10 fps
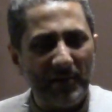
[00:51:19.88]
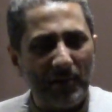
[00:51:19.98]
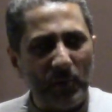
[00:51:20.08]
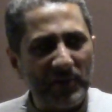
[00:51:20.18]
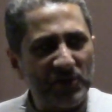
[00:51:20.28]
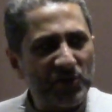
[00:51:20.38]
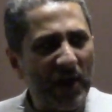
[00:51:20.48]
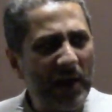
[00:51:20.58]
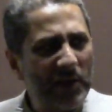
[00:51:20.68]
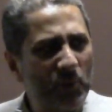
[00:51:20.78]
When the
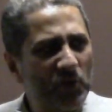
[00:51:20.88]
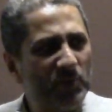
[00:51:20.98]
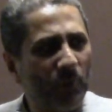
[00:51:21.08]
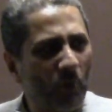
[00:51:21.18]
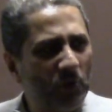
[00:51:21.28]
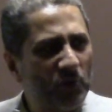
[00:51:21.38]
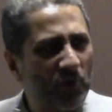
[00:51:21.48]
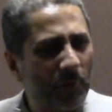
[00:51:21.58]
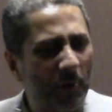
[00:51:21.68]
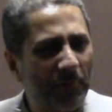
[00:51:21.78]
child was brought to the
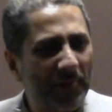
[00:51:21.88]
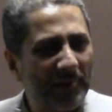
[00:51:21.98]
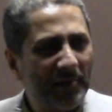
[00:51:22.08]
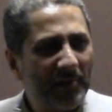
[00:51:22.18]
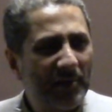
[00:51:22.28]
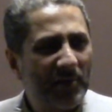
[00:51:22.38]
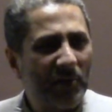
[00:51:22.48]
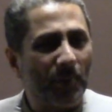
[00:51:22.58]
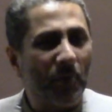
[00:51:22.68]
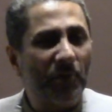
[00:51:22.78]
Prophet,
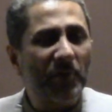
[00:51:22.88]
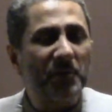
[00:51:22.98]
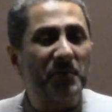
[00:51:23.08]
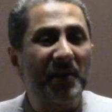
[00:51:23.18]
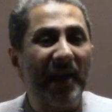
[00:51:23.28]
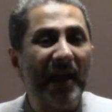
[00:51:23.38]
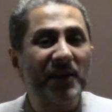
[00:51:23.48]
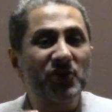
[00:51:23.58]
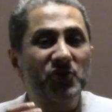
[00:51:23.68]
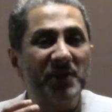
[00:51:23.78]
the Prophet
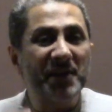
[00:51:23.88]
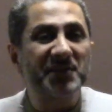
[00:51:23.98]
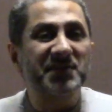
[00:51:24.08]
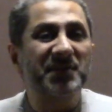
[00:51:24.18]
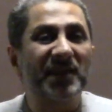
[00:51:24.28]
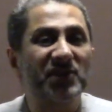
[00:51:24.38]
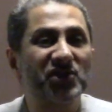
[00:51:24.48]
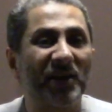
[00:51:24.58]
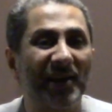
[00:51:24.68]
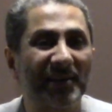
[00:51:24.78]
began to kiss that child.